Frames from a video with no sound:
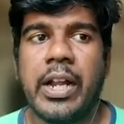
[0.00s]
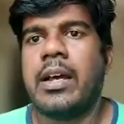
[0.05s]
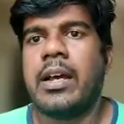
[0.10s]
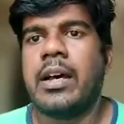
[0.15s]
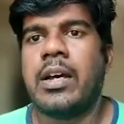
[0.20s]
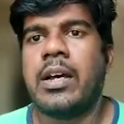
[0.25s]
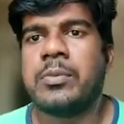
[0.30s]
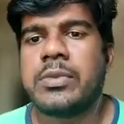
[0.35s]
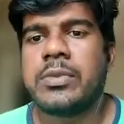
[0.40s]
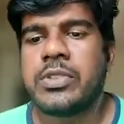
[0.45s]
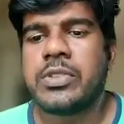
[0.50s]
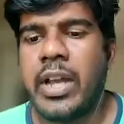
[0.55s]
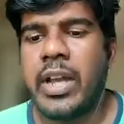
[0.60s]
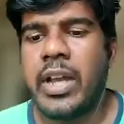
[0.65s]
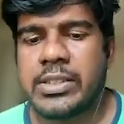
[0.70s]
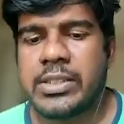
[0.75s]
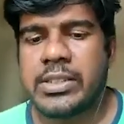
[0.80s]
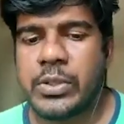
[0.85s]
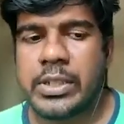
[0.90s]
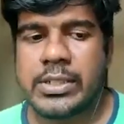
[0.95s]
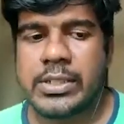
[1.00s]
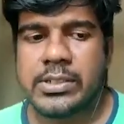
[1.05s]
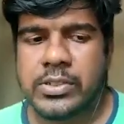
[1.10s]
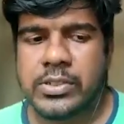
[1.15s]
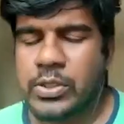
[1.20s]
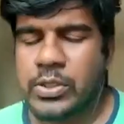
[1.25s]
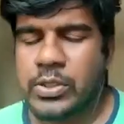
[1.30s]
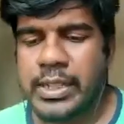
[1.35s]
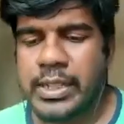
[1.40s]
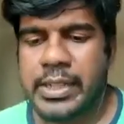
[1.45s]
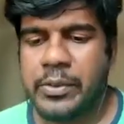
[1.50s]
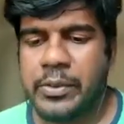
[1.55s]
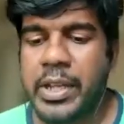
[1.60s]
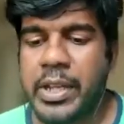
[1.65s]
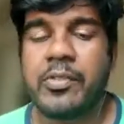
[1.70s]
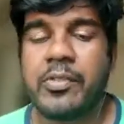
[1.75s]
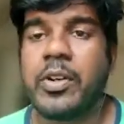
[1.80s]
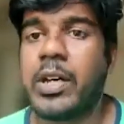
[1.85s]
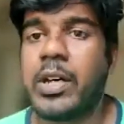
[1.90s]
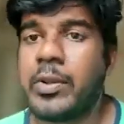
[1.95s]
So as a society, we have
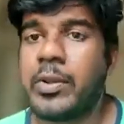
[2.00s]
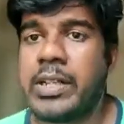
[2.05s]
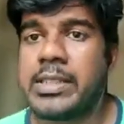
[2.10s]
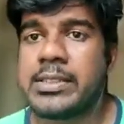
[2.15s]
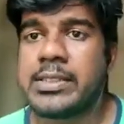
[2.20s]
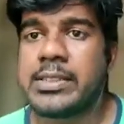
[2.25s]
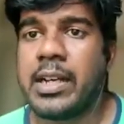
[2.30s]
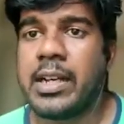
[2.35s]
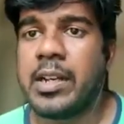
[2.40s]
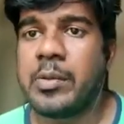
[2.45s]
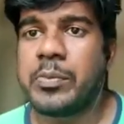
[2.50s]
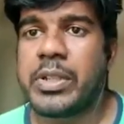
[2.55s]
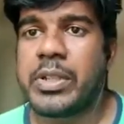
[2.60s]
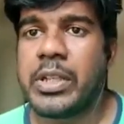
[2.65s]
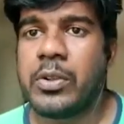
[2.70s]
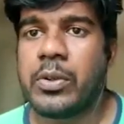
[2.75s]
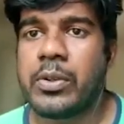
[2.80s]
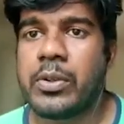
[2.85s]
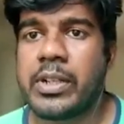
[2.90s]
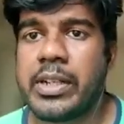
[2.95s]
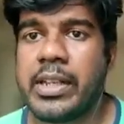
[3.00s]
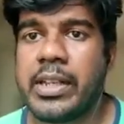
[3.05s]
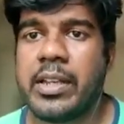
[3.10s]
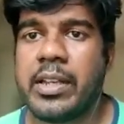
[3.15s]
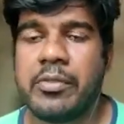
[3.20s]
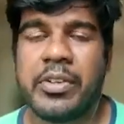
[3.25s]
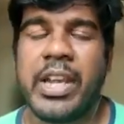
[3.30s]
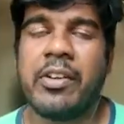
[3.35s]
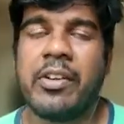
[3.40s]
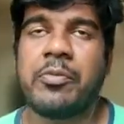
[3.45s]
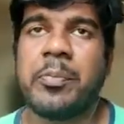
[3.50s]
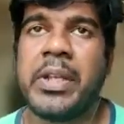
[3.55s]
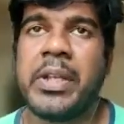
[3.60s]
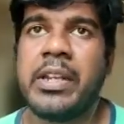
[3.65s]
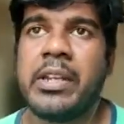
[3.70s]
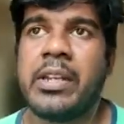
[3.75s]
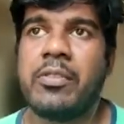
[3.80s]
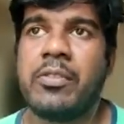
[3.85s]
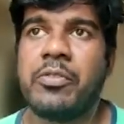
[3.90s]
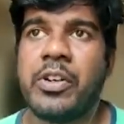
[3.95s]
always, we have been
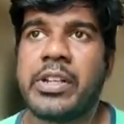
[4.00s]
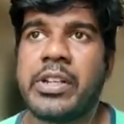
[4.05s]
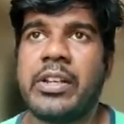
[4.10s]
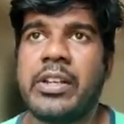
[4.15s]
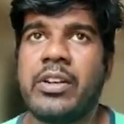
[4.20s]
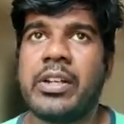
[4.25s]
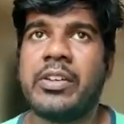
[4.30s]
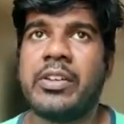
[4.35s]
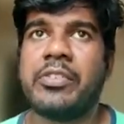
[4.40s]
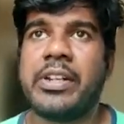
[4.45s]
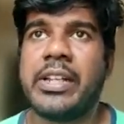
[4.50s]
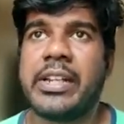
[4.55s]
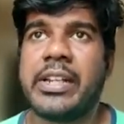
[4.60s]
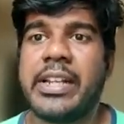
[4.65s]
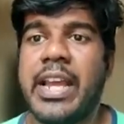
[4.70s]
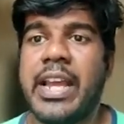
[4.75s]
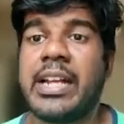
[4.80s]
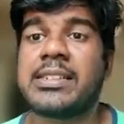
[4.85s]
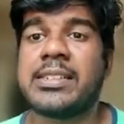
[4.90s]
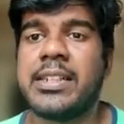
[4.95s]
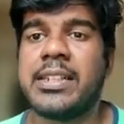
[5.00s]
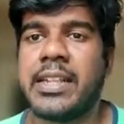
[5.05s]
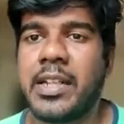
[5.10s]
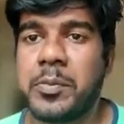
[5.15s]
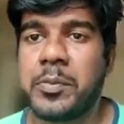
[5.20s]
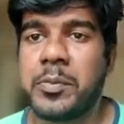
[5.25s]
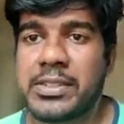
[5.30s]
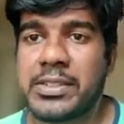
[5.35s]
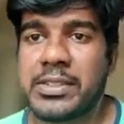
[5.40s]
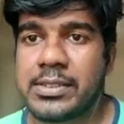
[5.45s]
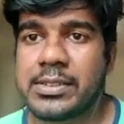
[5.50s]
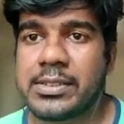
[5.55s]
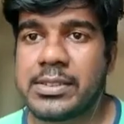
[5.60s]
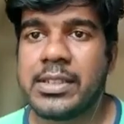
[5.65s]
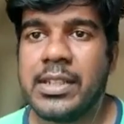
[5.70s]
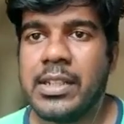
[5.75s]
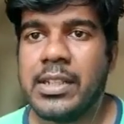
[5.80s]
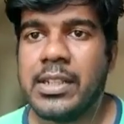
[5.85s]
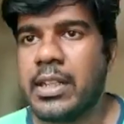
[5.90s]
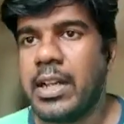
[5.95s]
working on a very reactionary basis.
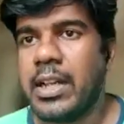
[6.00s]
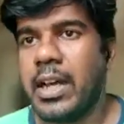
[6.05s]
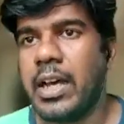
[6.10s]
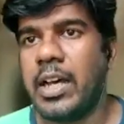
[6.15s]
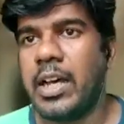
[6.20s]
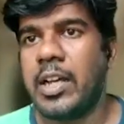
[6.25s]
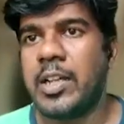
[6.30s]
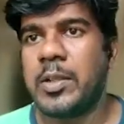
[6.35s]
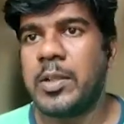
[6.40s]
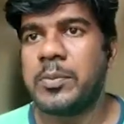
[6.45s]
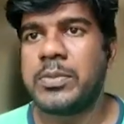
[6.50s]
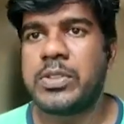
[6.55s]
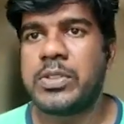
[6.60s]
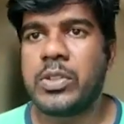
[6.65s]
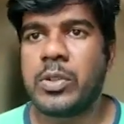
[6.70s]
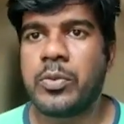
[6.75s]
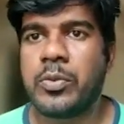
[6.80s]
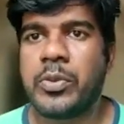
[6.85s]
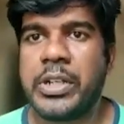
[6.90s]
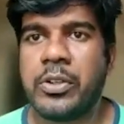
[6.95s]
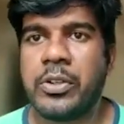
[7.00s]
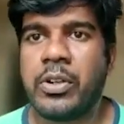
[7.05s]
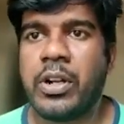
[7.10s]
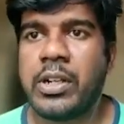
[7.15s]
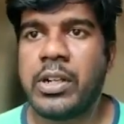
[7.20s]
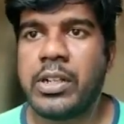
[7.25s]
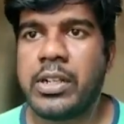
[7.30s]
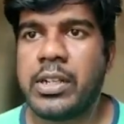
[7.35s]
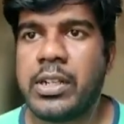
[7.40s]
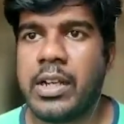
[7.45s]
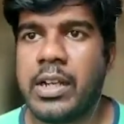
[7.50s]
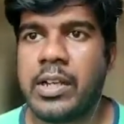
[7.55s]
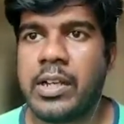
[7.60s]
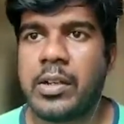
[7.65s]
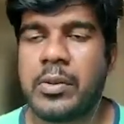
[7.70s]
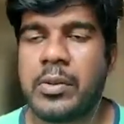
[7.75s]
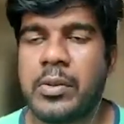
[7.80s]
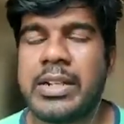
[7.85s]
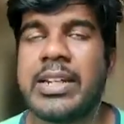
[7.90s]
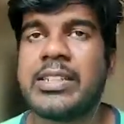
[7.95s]
So we do not,
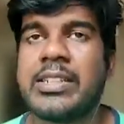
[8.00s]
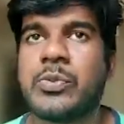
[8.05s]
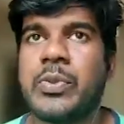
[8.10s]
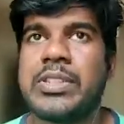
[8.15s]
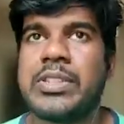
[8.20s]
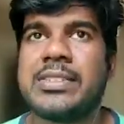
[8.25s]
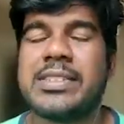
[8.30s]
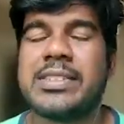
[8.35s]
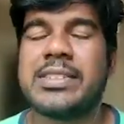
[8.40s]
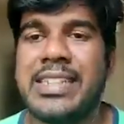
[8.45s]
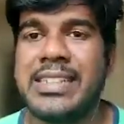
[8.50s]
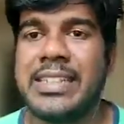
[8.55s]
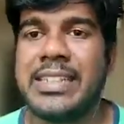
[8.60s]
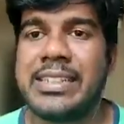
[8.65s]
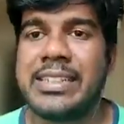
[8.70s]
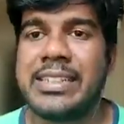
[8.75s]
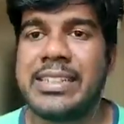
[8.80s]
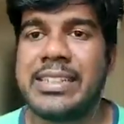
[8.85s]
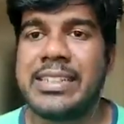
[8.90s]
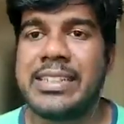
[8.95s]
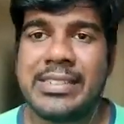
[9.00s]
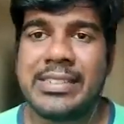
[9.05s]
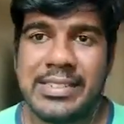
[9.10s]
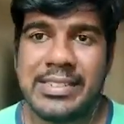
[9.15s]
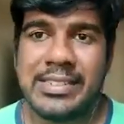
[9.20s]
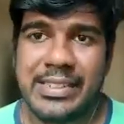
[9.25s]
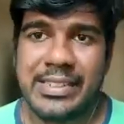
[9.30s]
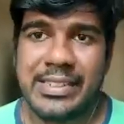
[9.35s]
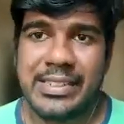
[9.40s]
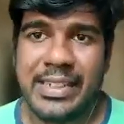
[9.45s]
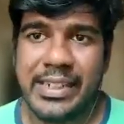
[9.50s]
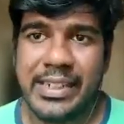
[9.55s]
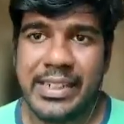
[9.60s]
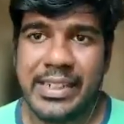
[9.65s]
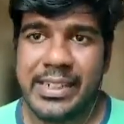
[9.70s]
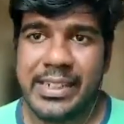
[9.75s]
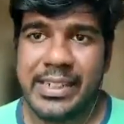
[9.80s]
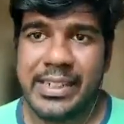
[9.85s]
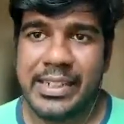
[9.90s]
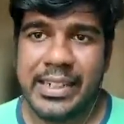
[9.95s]
unless we see the incident
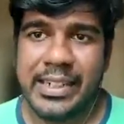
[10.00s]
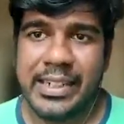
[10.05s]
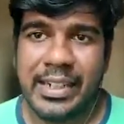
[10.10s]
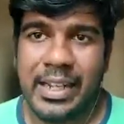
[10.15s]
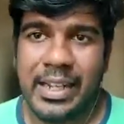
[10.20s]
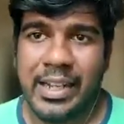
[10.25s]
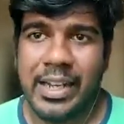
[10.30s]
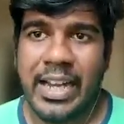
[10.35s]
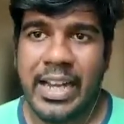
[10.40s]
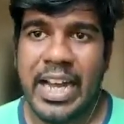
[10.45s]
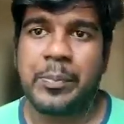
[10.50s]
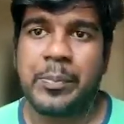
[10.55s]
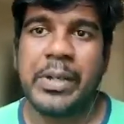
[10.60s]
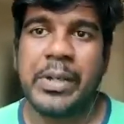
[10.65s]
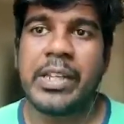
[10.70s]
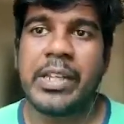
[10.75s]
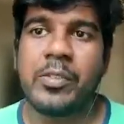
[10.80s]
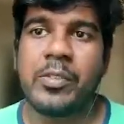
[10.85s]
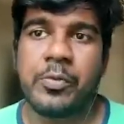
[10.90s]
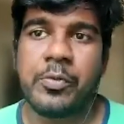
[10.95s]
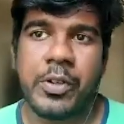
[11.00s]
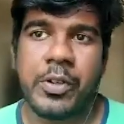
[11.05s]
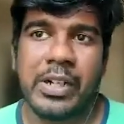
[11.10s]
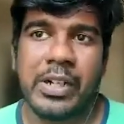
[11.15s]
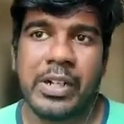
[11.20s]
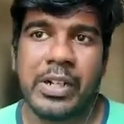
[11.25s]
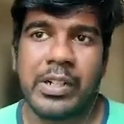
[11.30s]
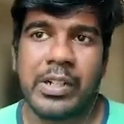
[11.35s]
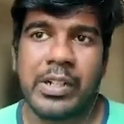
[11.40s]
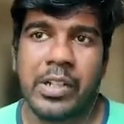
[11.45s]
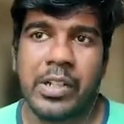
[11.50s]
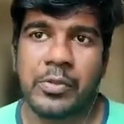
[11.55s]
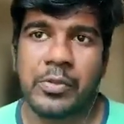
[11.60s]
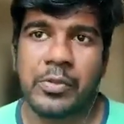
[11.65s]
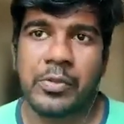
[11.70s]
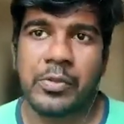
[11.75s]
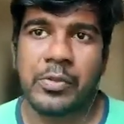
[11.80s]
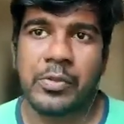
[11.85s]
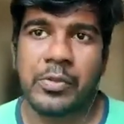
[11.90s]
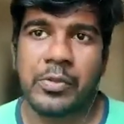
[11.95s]
happening in front of
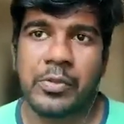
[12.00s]
us,